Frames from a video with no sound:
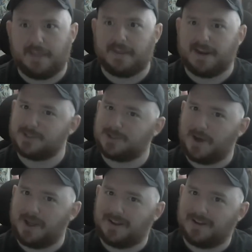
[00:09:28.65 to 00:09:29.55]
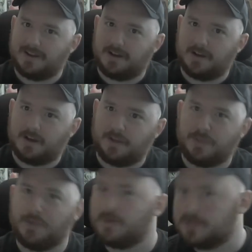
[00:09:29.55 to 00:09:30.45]
And then I saw it a
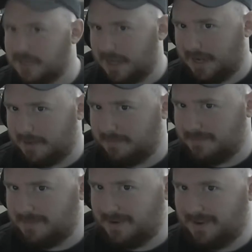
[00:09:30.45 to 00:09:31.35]
third time,